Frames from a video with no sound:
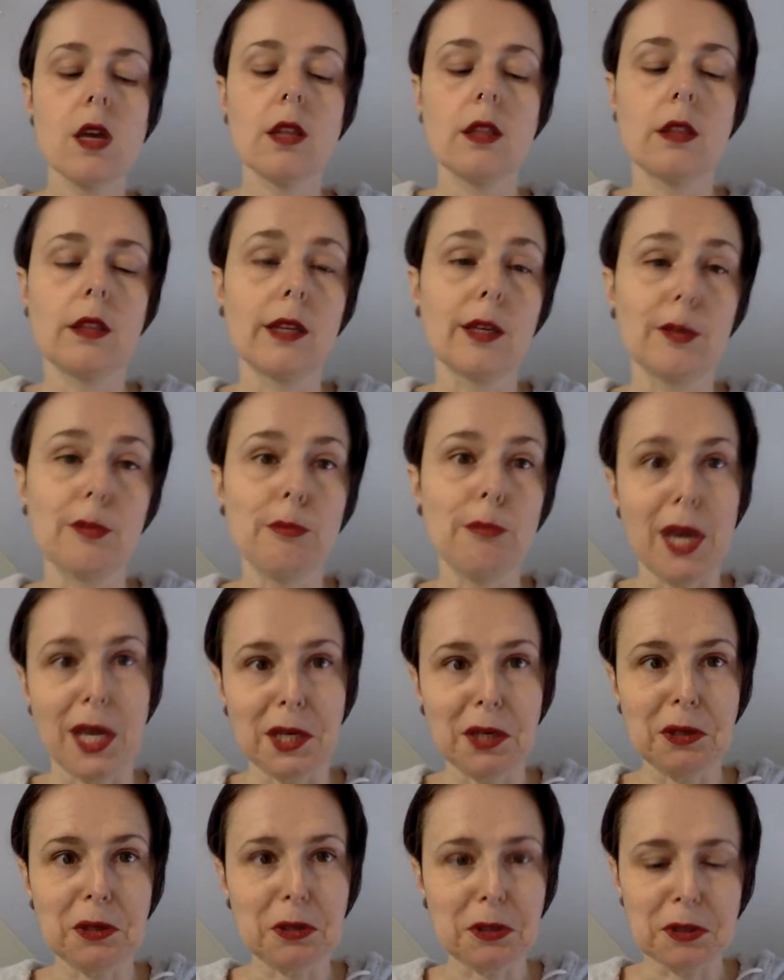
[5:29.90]
like
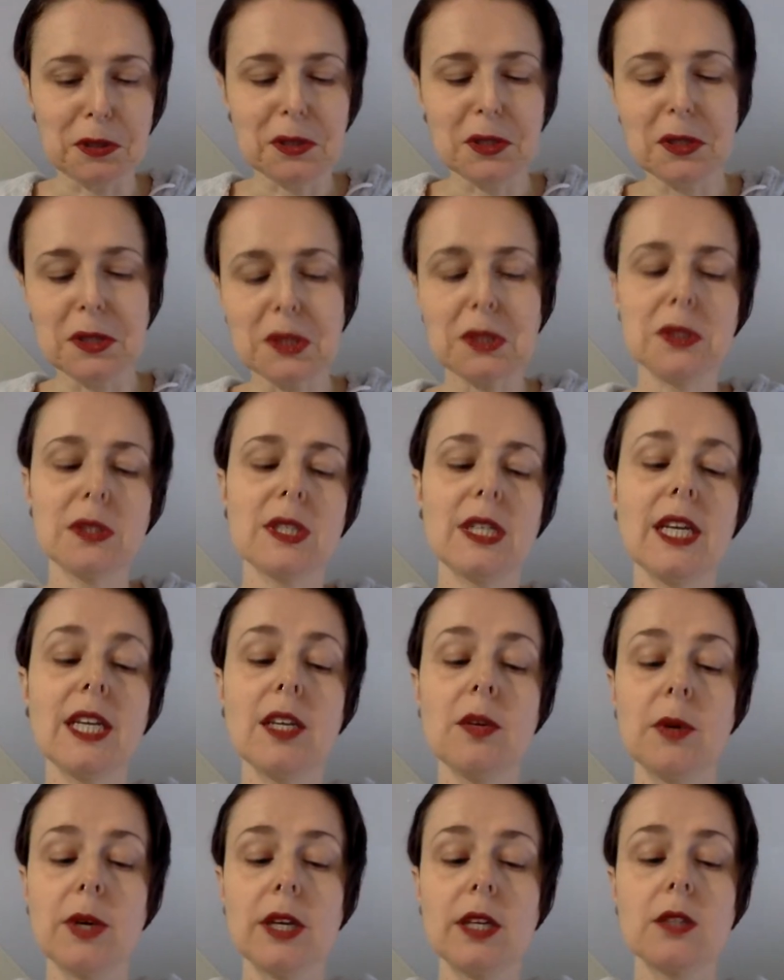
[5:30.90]
manicure scissors.
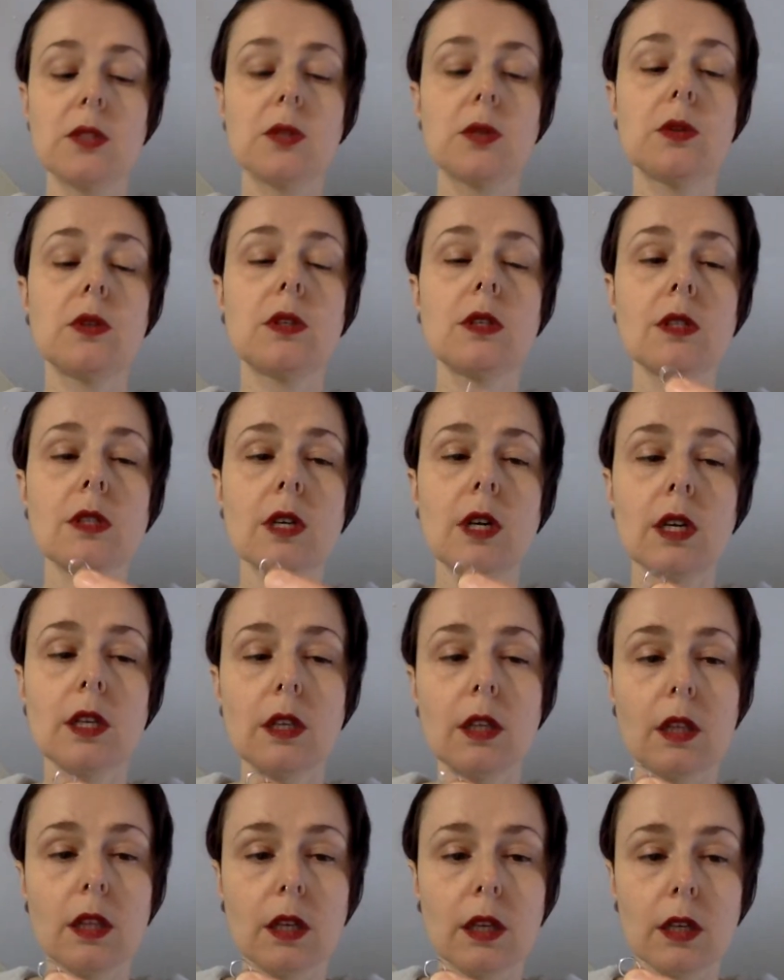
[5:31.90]
Anyway, so this kind
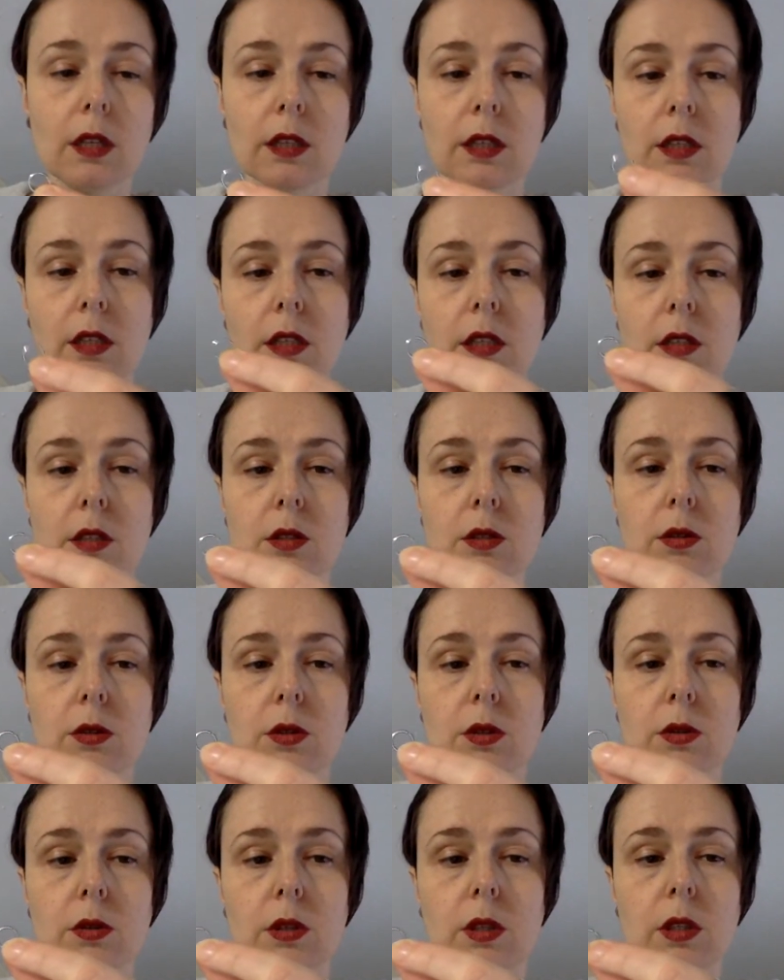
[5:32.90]
of thing is
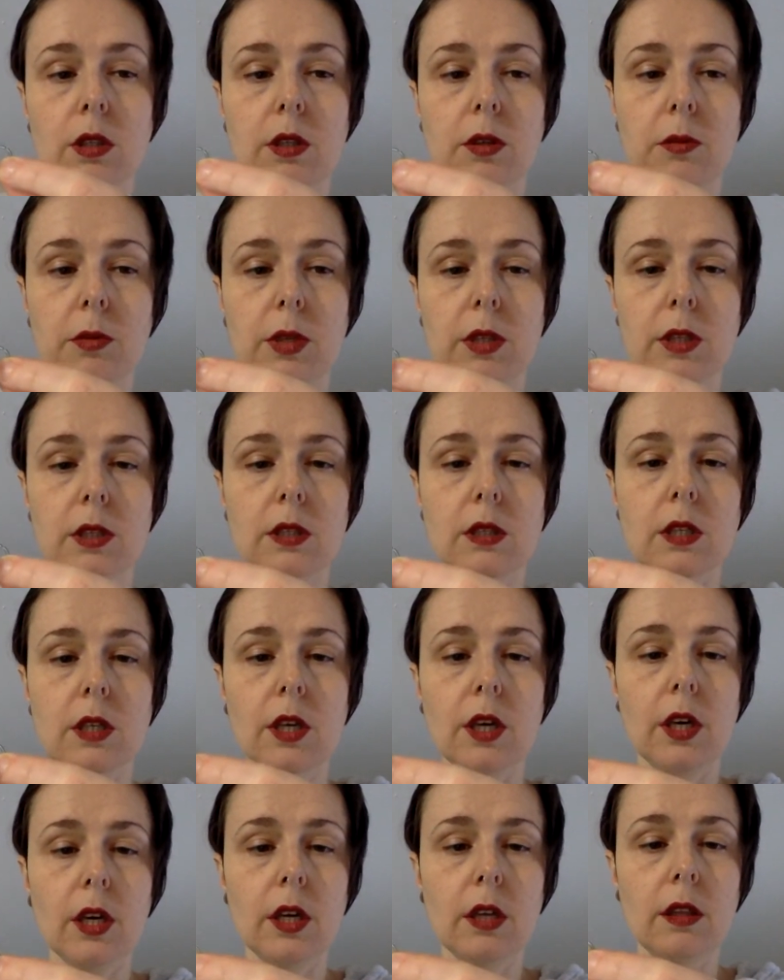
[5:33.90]
also a clicker because
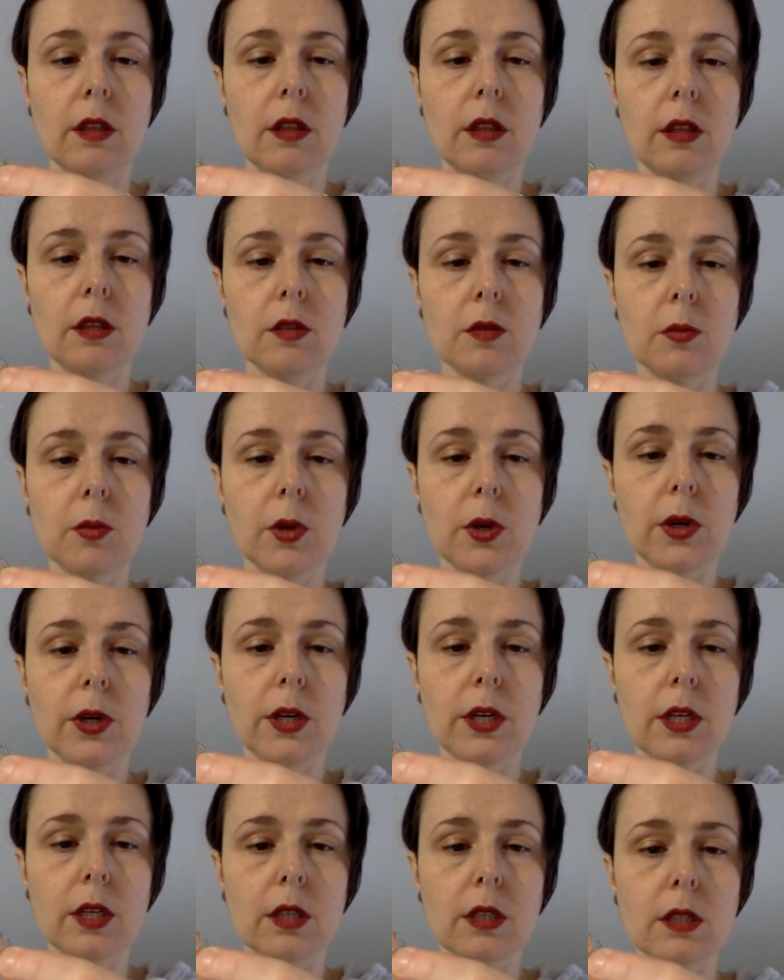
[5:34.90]
this
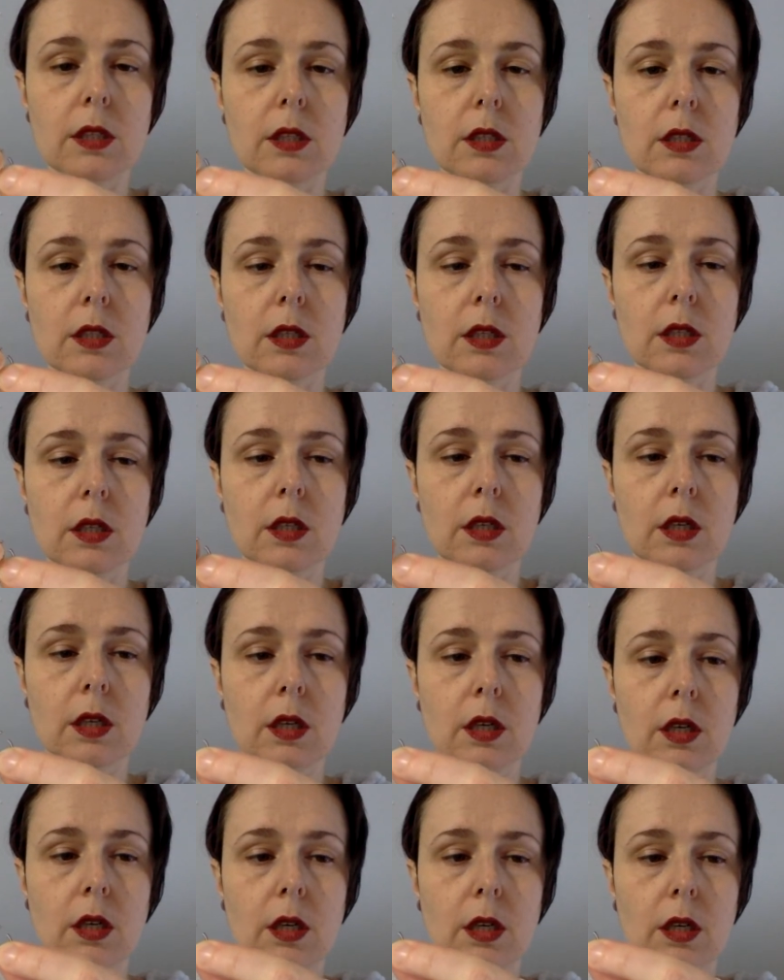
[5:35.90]
part is
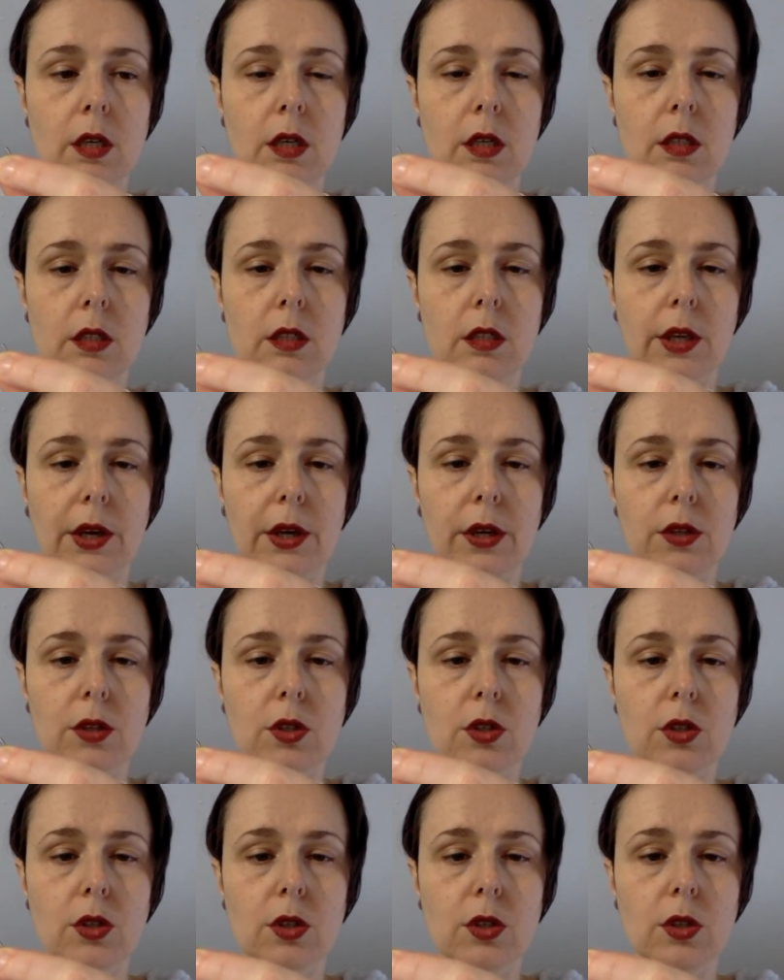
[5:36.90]

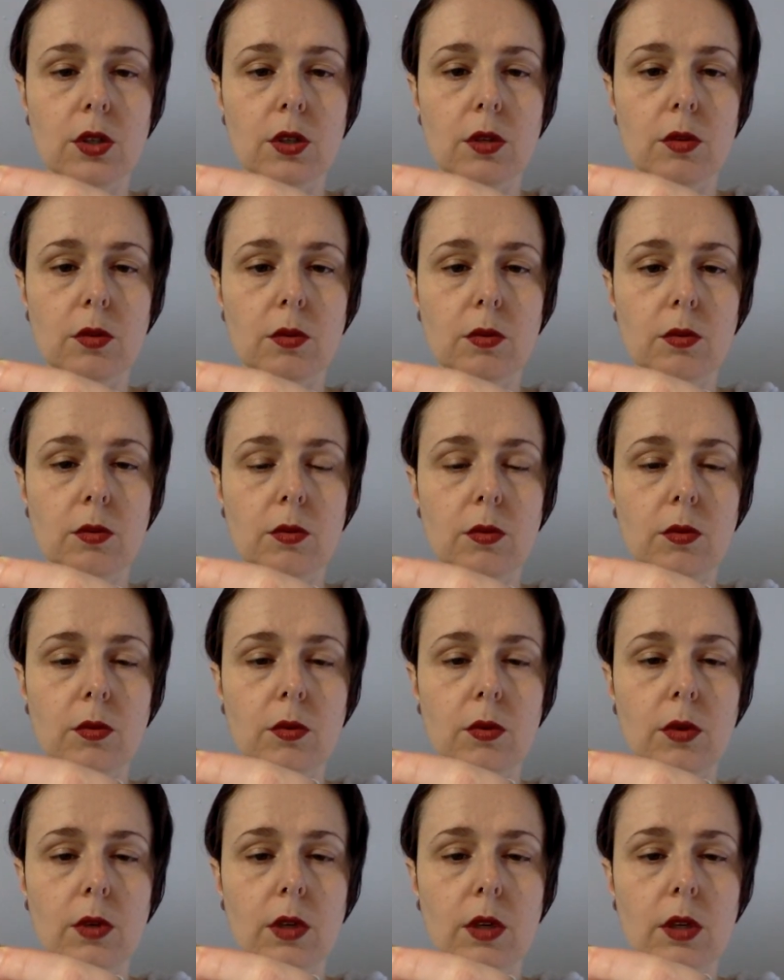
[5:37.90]
attached
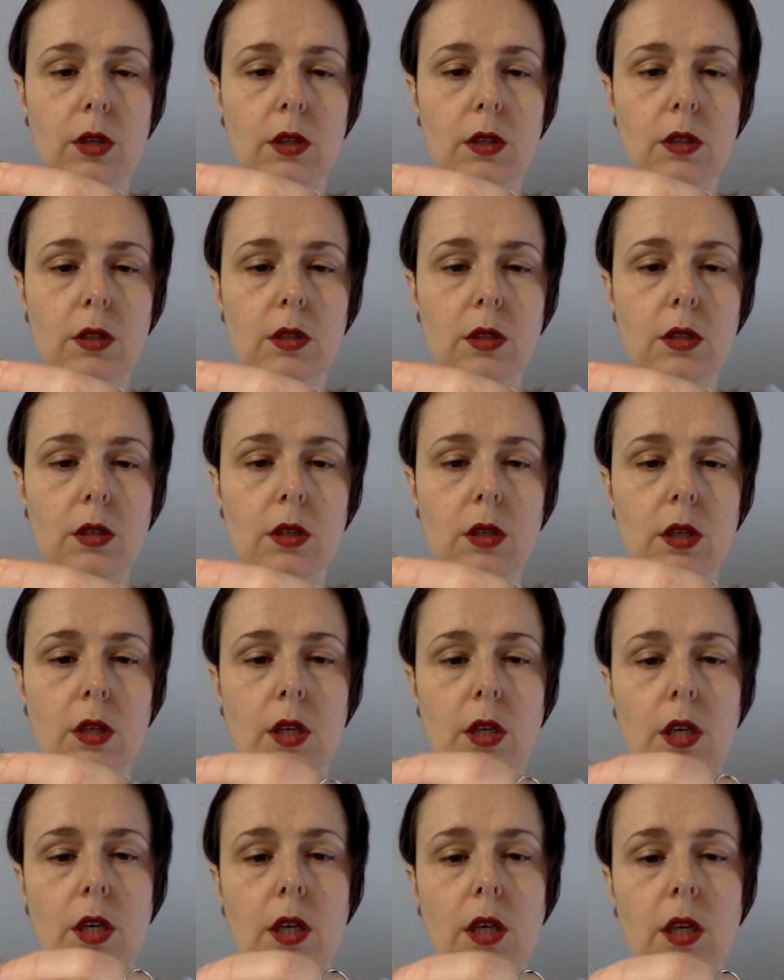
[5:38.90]
and
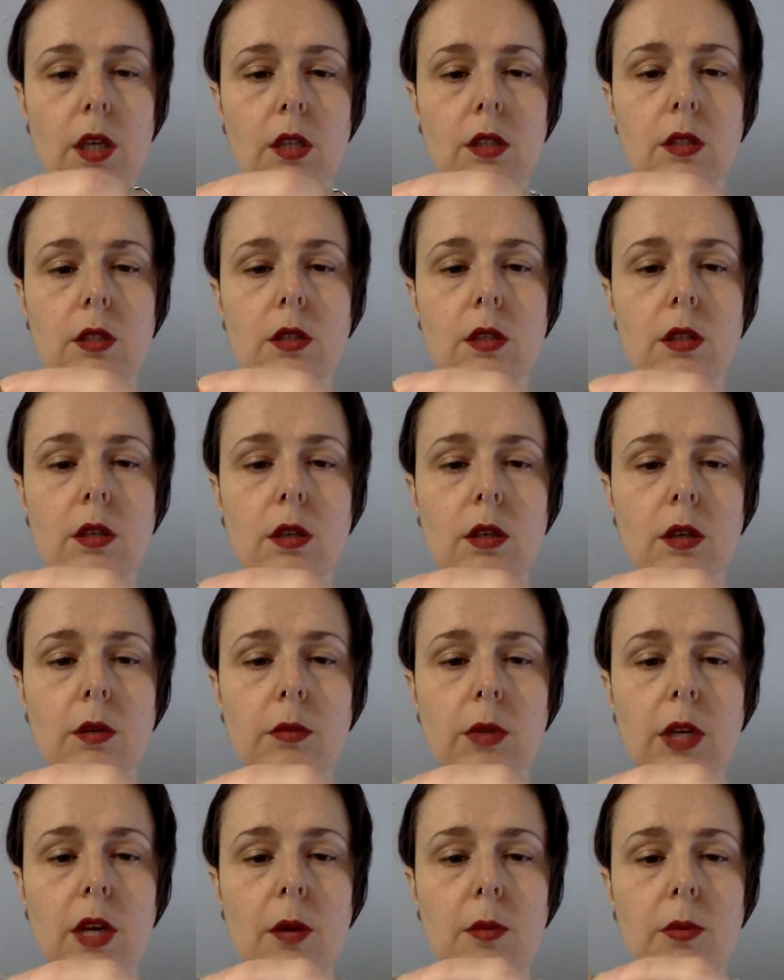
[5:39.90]
it
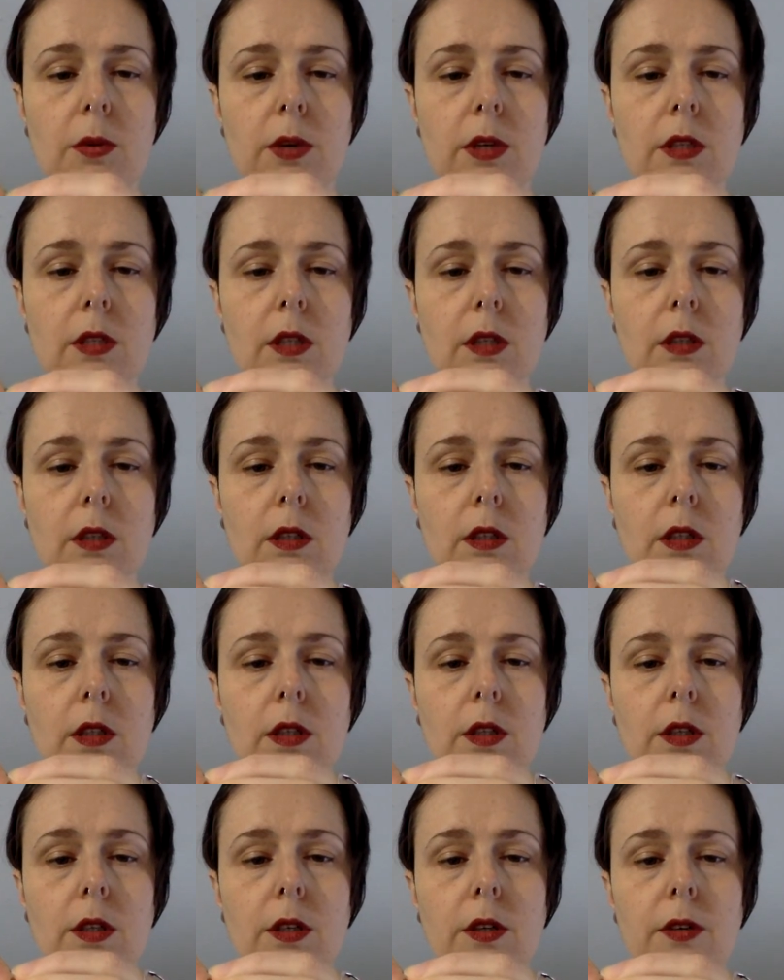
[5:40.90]
operates like a
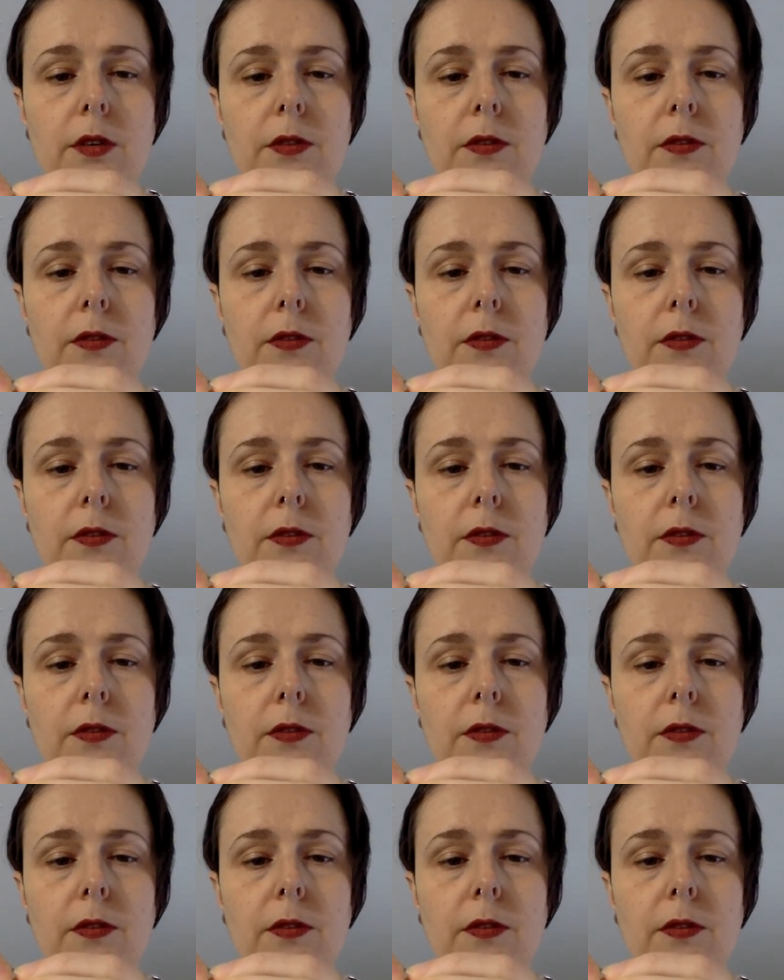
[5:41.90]
clicker.